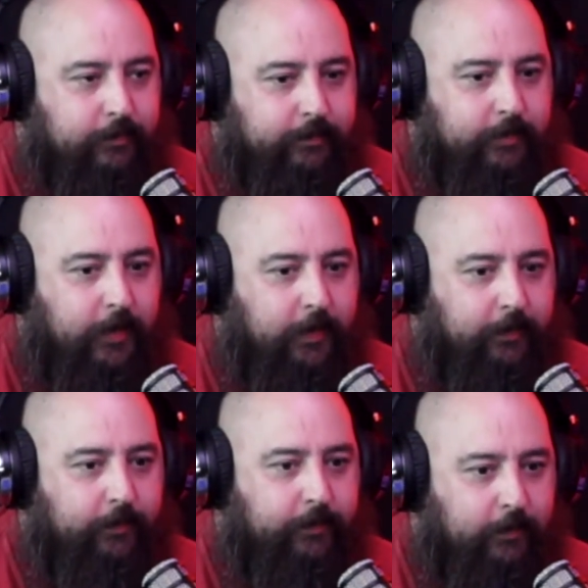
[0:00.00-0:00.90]
But
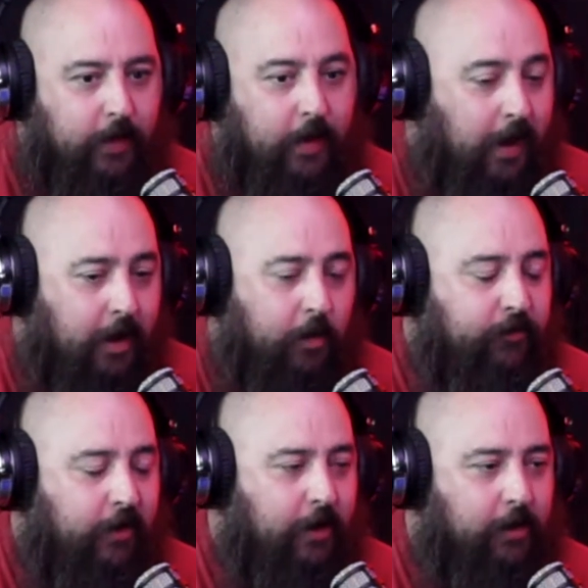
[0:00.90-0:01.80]
I don't
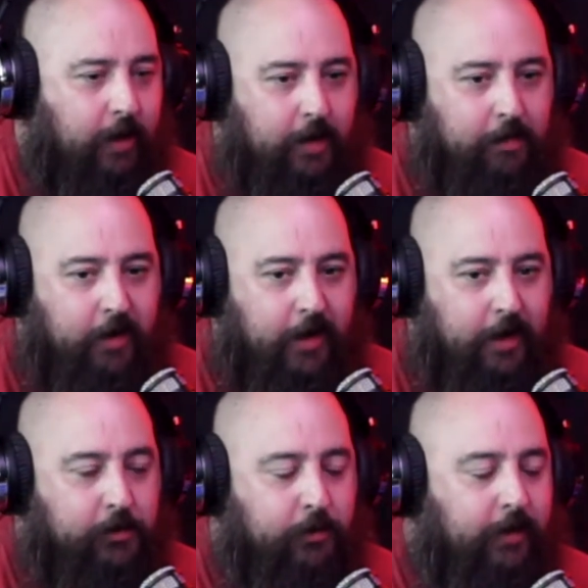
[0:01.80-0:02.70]
follow anybody
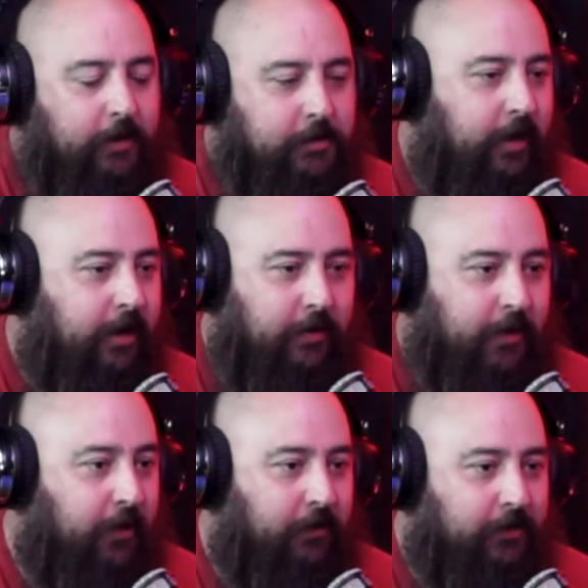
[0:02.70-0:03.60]
on Twitter, so I don't
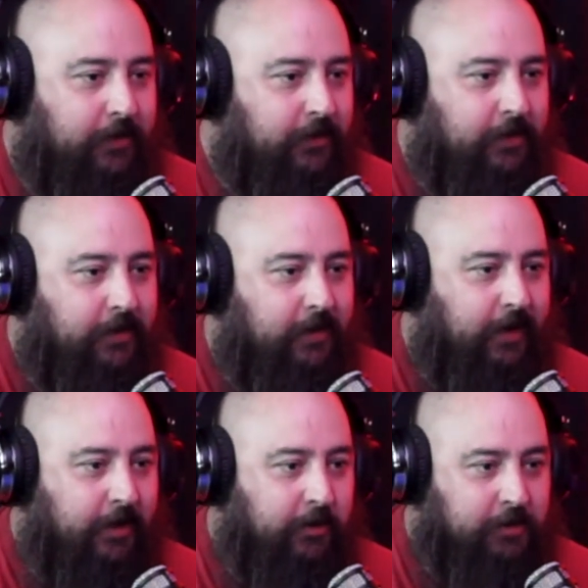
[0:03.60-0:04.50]
know
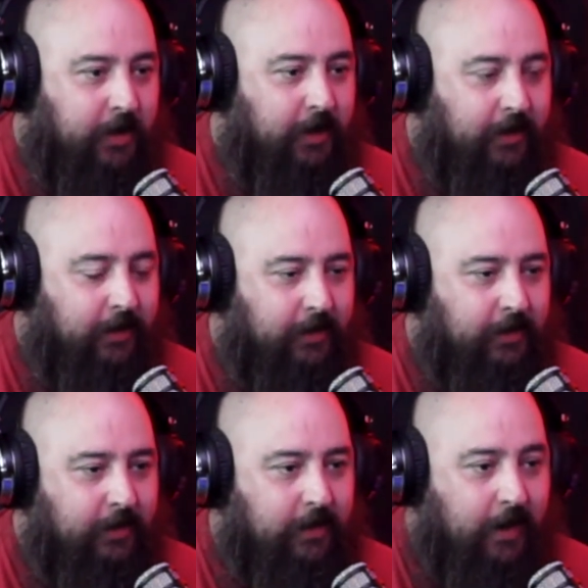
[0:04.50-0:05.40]
like who's on it.
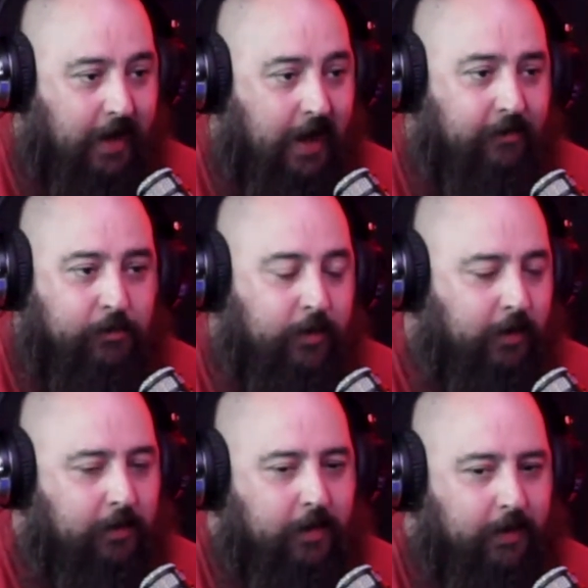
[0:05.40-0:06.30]
I have
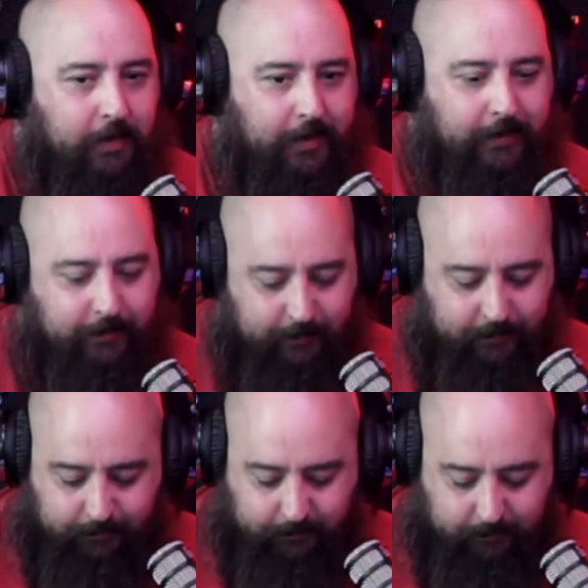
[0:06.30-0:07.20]
Twitter, but I'm like,
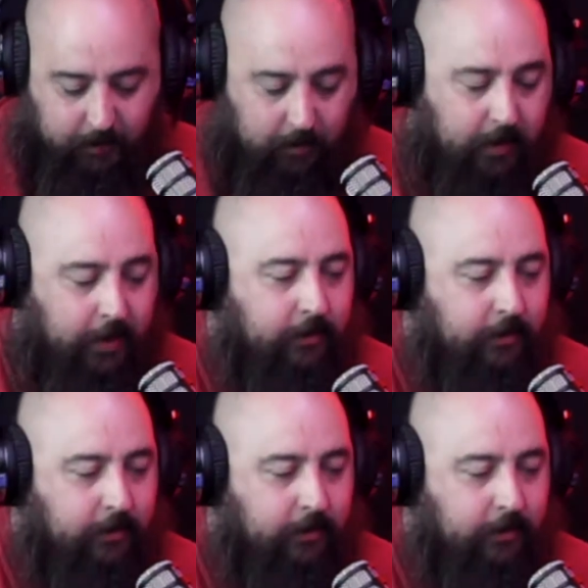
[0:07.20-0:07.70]
Okay.